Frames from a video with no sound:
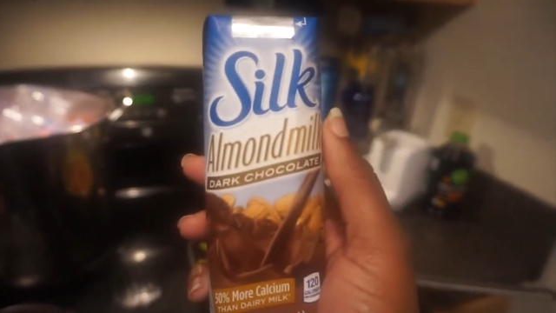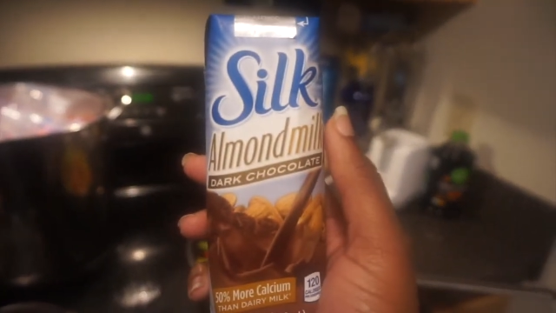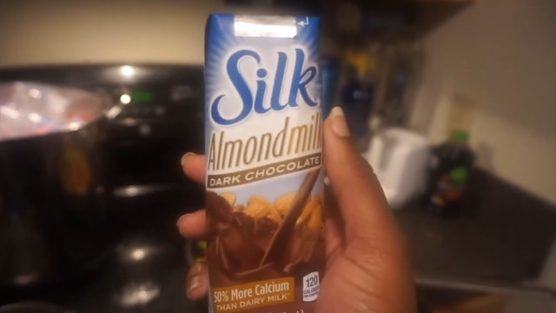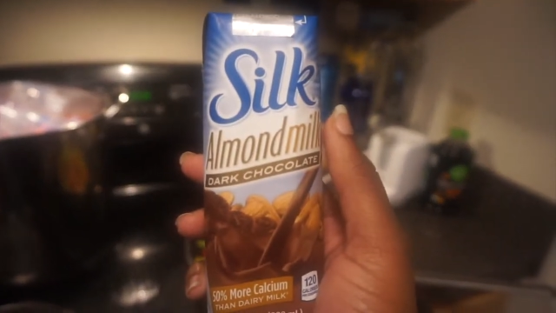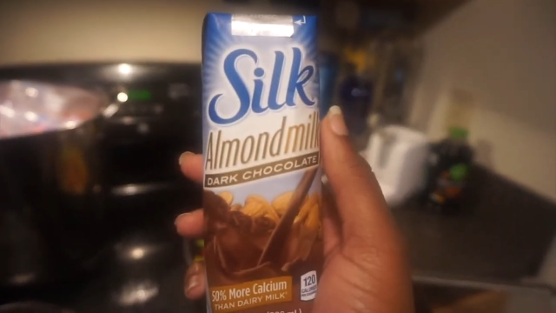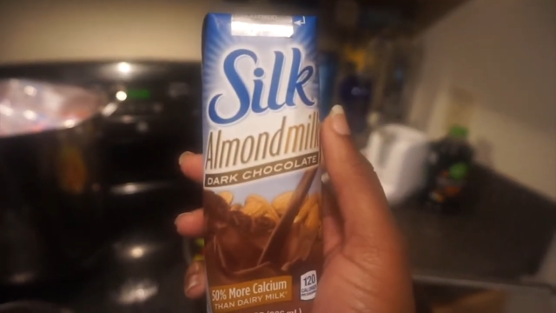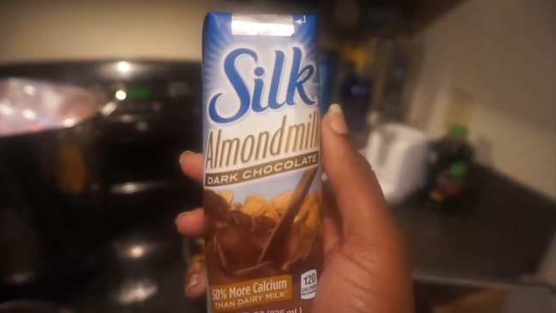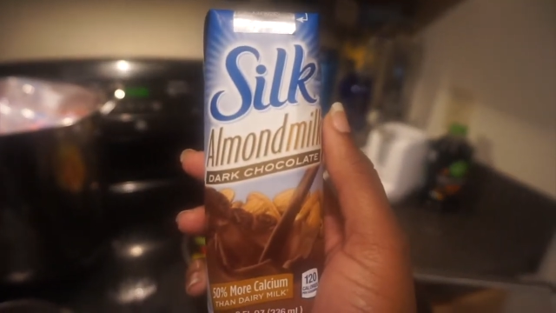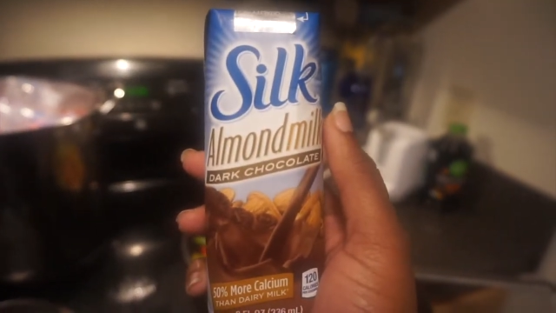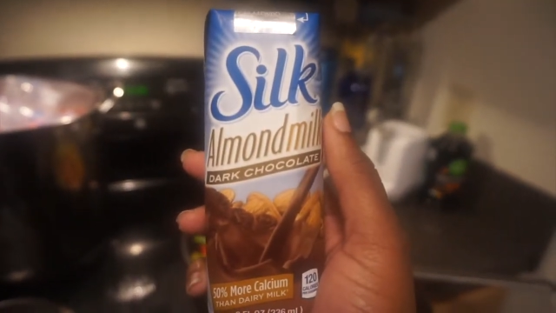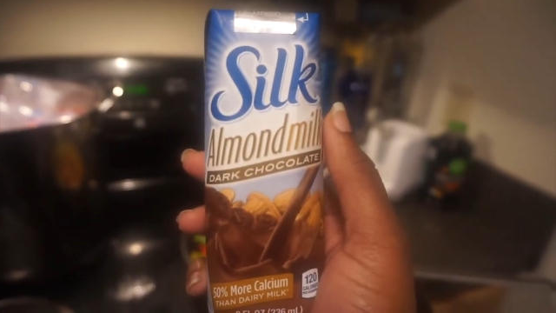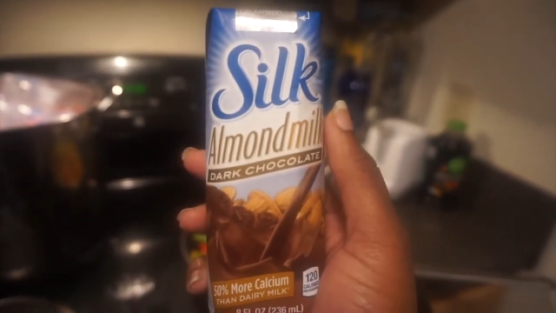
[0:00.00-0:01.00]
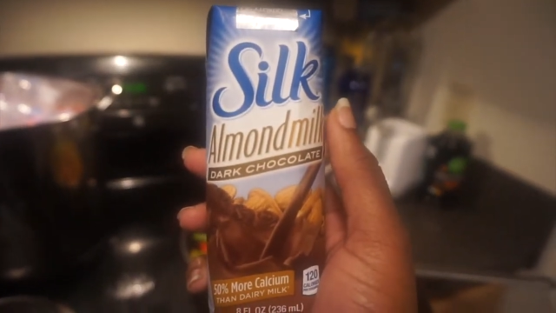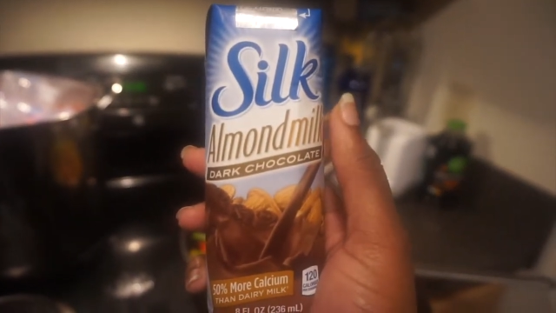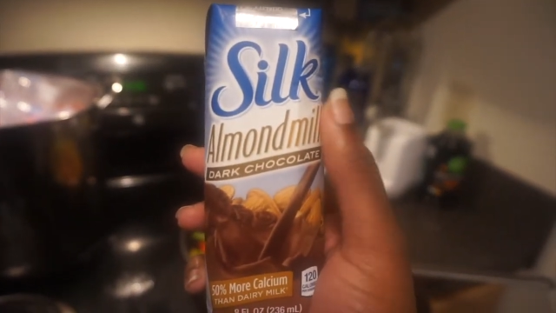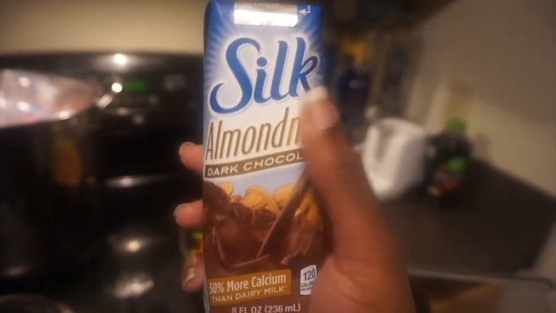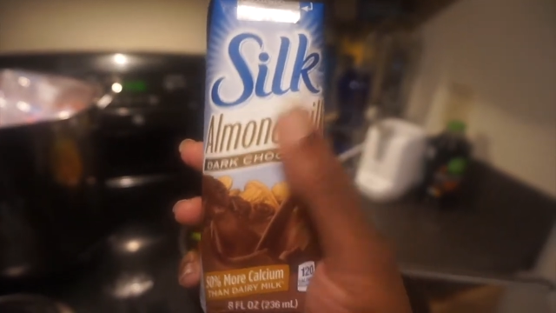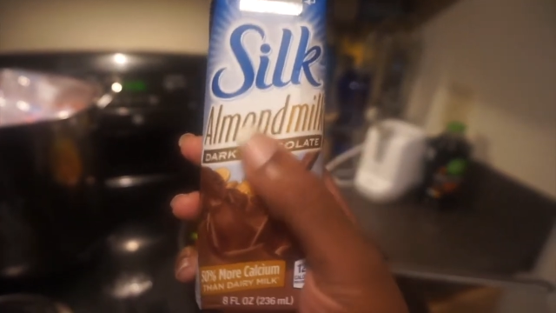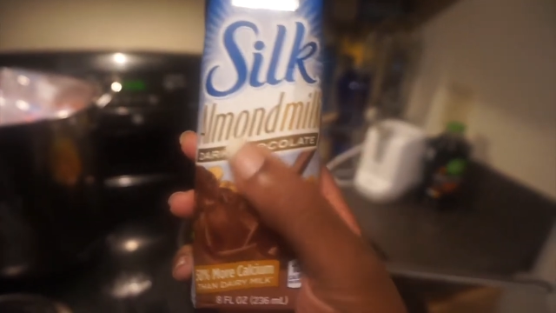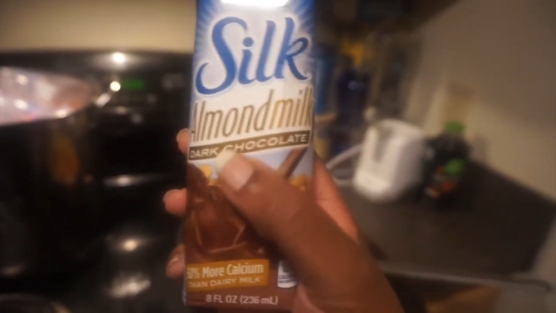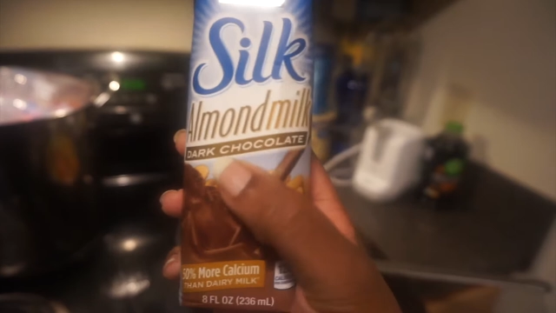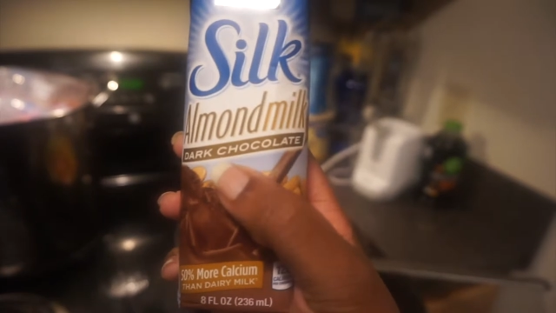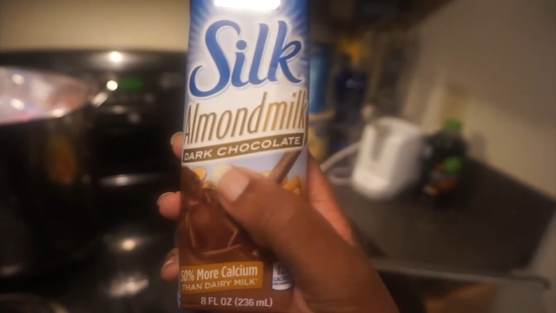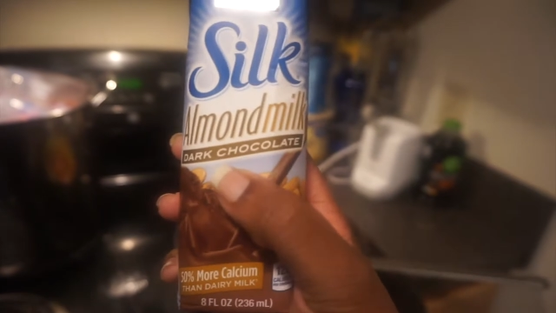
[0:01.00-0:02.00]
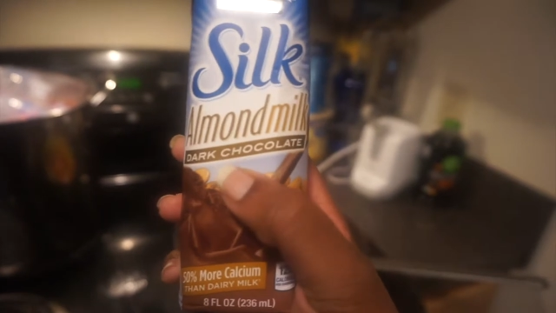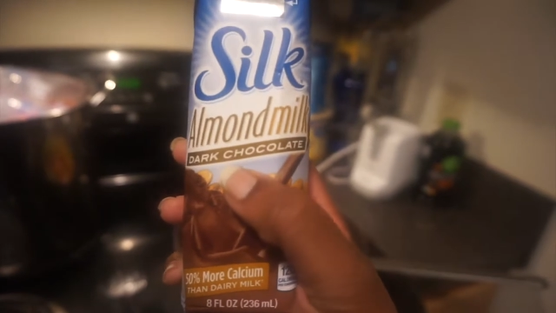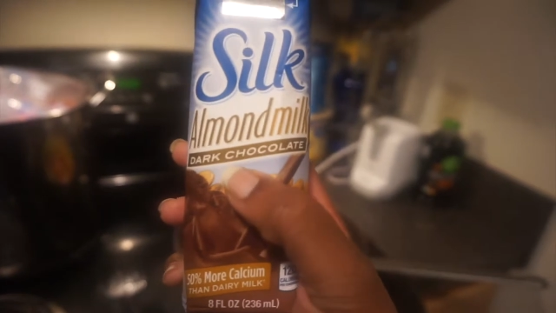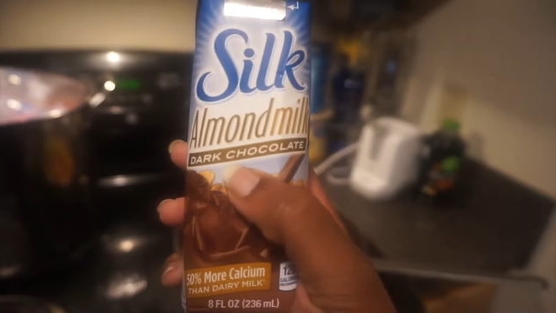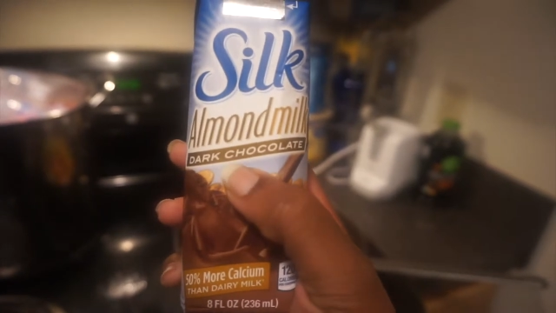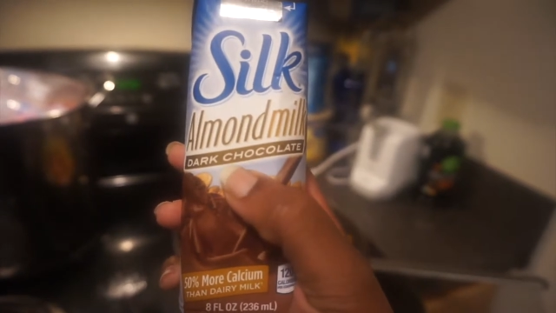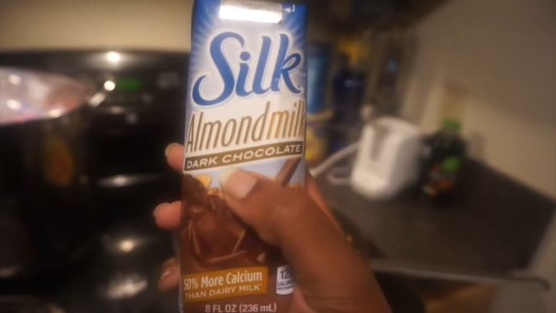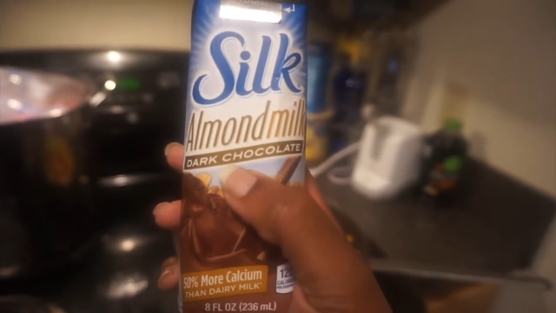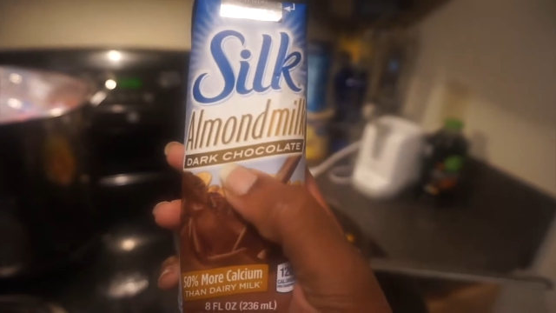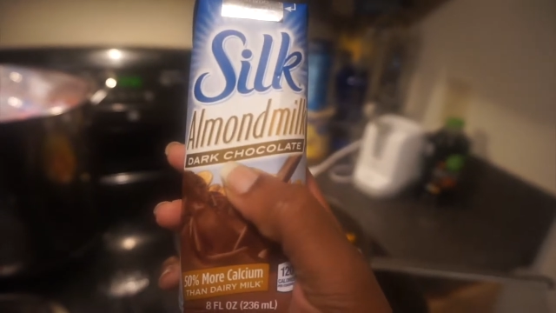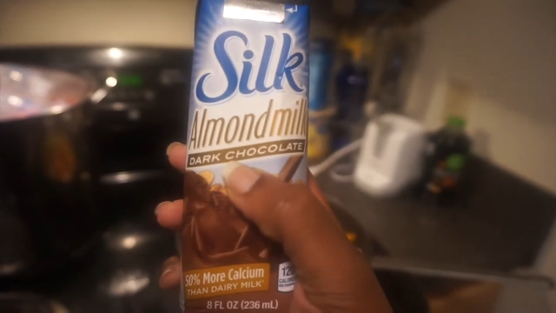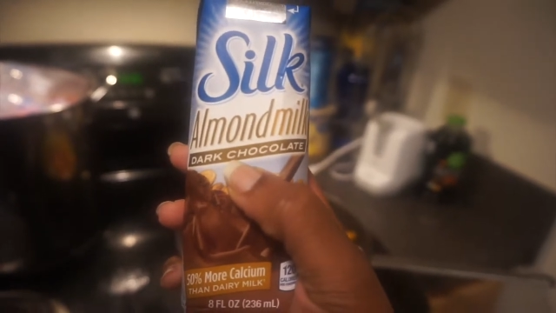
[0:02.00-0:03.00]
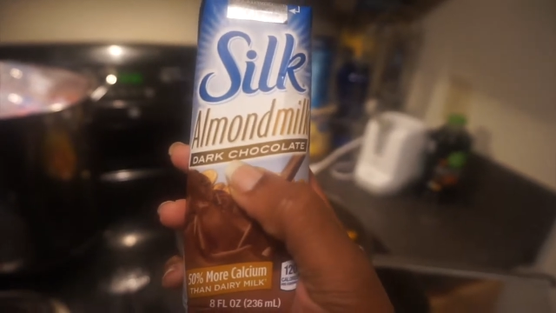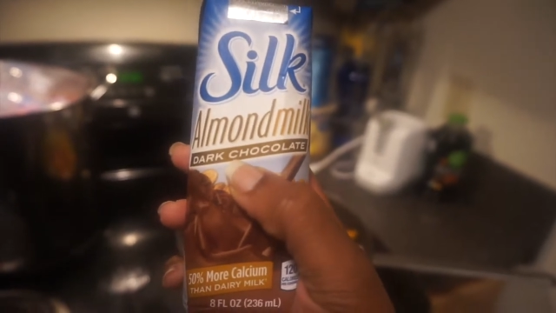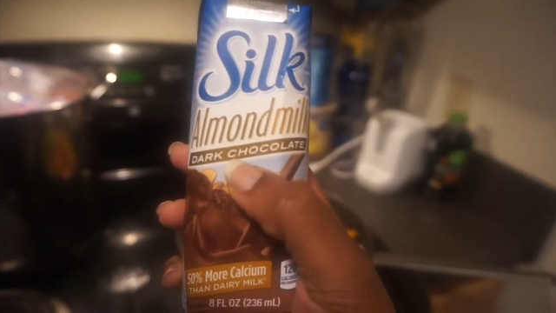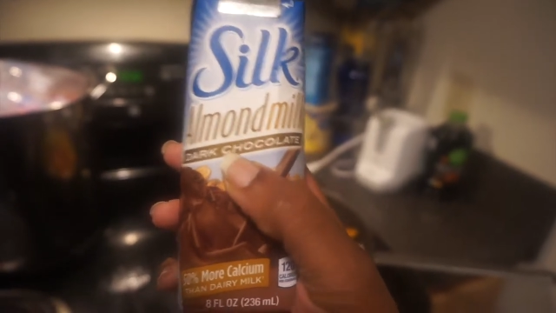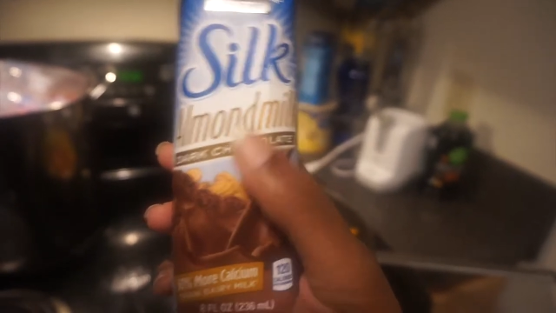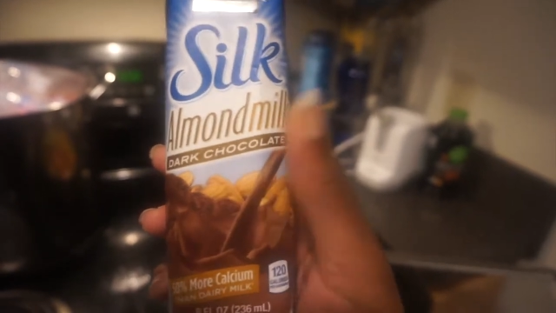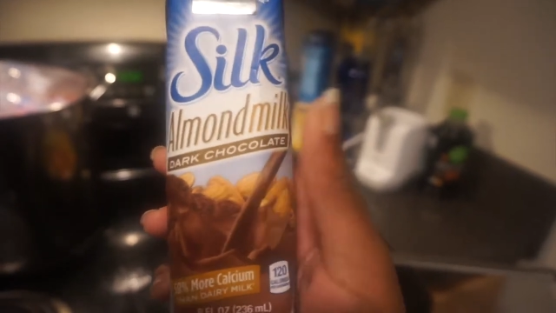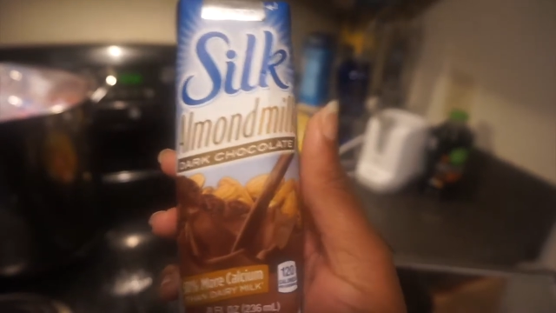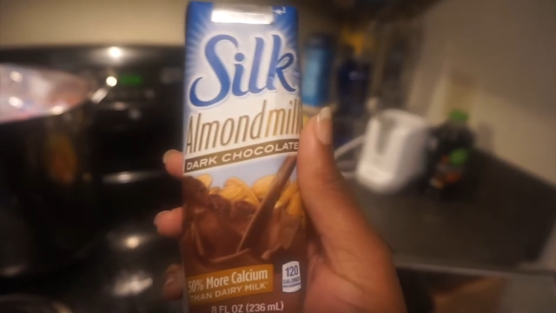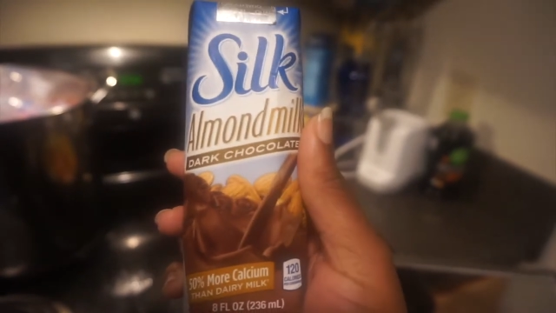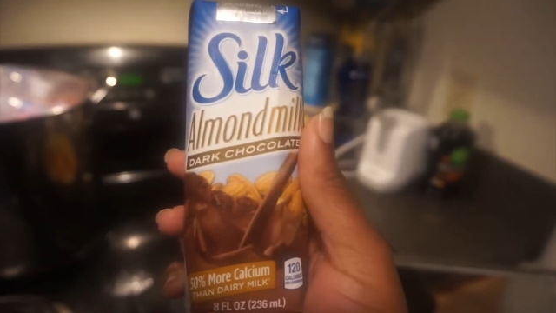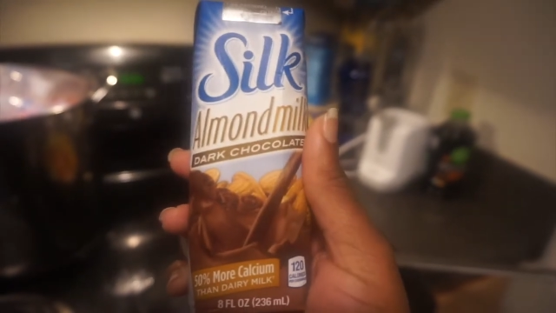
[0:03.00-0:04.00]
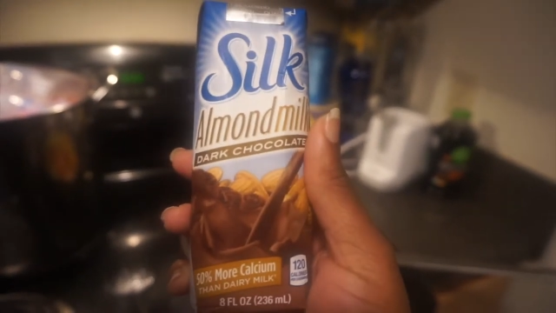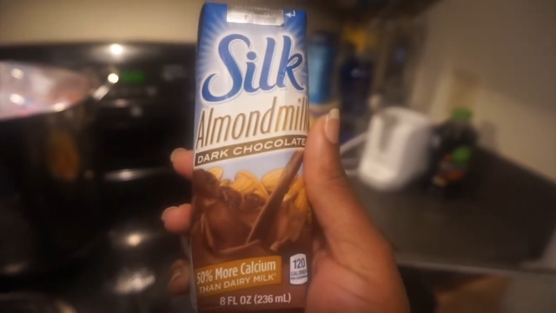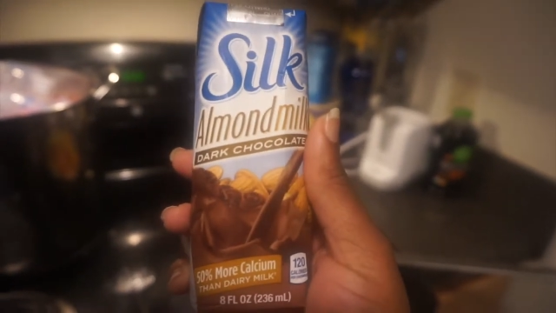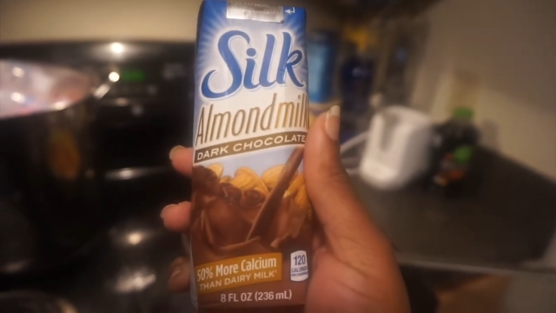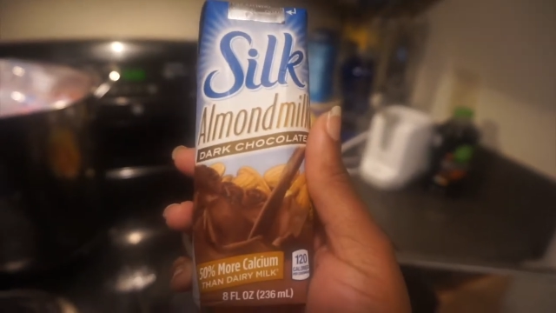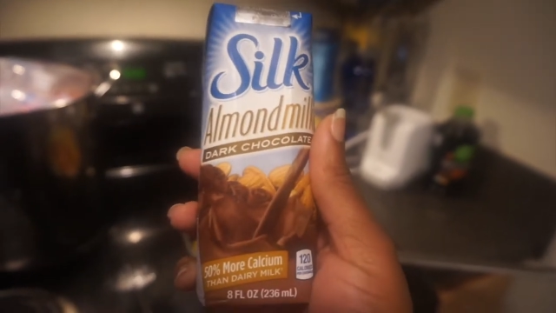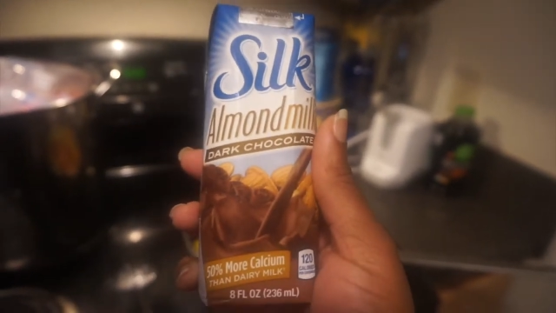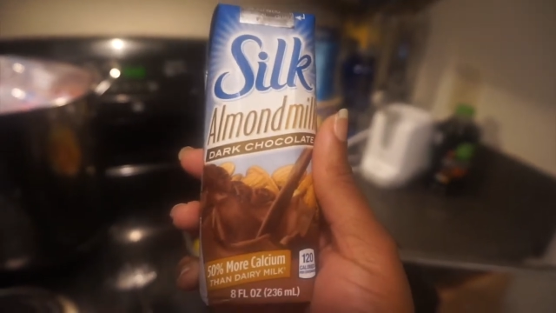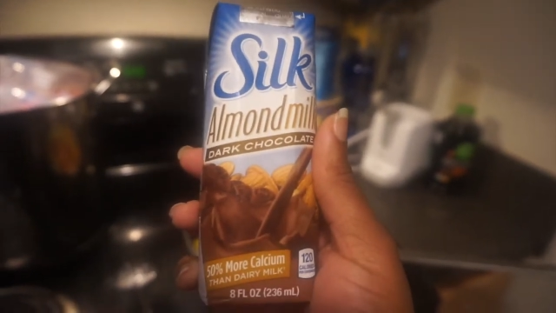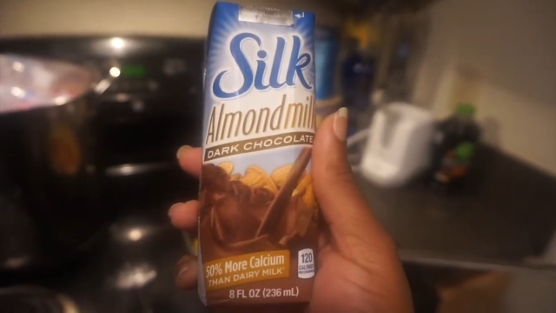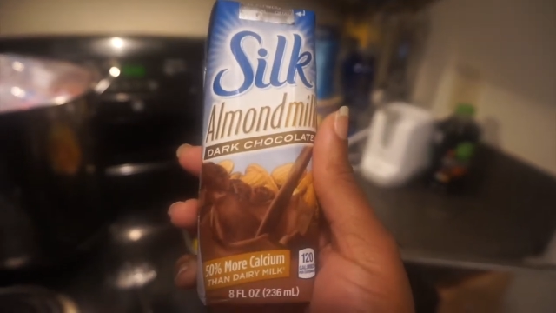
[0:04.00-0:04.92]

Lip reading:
No face is visible, so there are no lips to read.